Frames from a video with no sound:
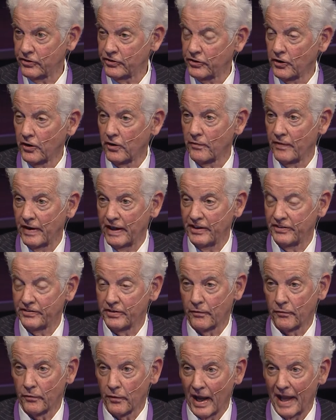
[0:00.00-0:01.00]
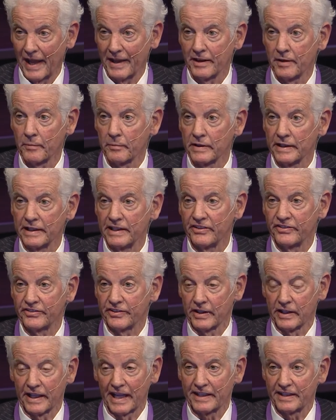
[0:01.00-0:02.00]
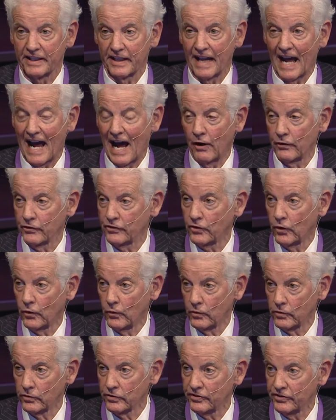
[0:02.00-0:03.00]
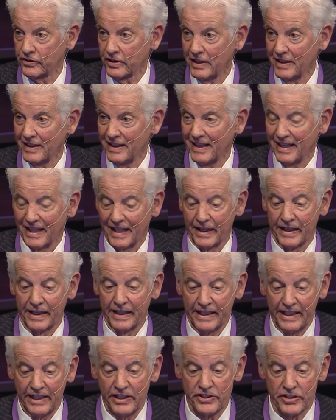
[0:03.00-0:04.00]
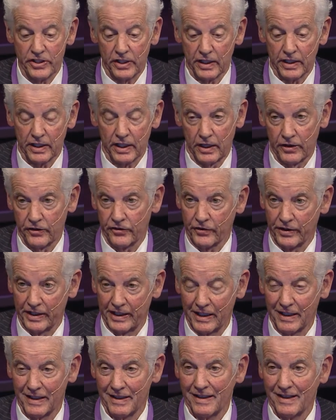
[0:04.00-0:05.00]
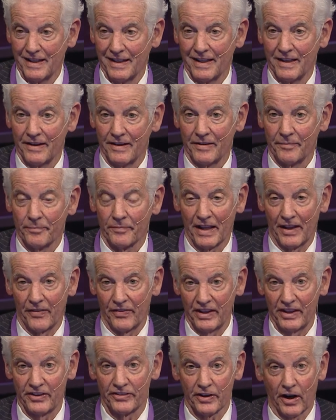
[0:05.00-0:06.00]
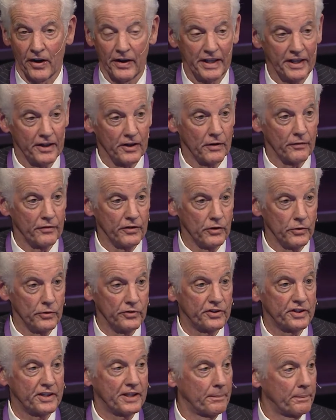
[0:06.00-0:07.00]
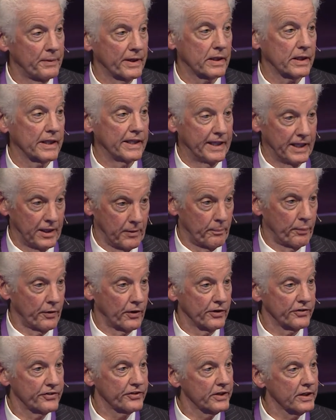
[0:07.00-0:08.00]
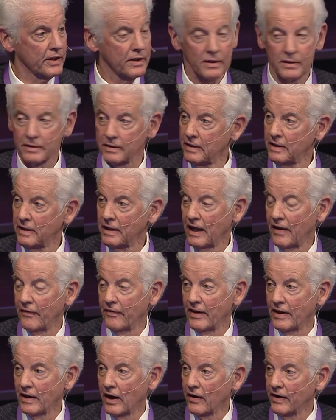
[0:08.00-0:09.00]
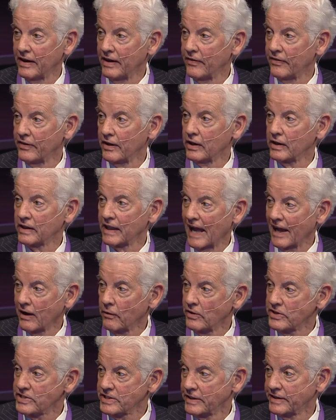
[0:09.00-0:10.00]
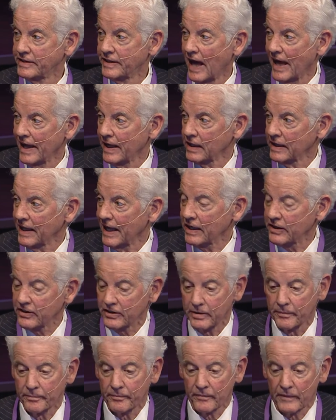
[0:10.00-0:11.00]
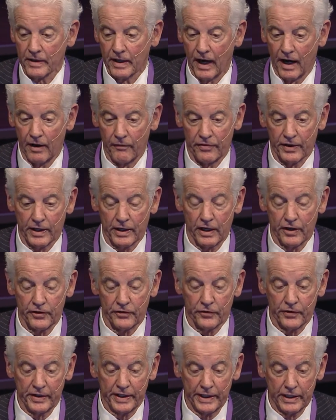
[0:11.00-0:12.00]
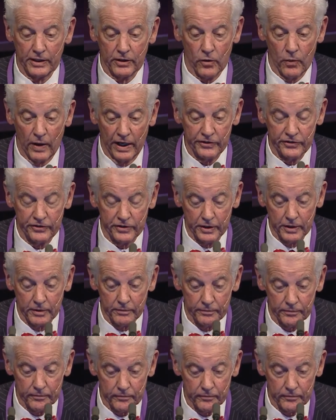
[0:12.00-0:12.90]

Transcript: surveys of randomly selected households in each country. And these are interviews typically in person, and they are in the language and dialect of the country in question.